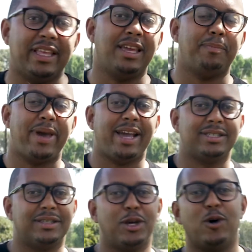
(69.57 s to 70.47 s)
the impacts
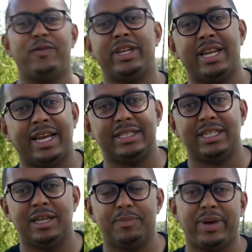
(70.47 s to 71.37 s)
of the
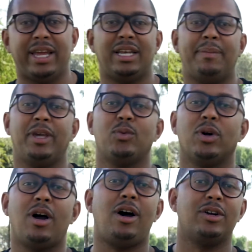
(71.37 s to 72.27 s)
COVID-19 pandemic were
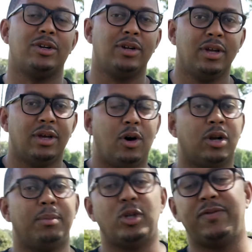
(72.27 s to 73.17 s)
harder on
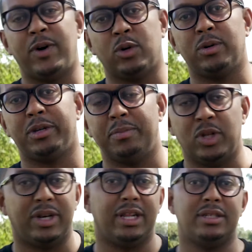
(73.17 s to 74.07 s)
our most vulnerable
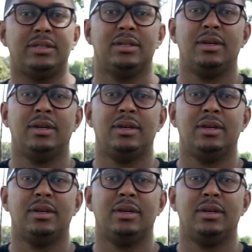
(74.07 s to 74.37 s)
communities,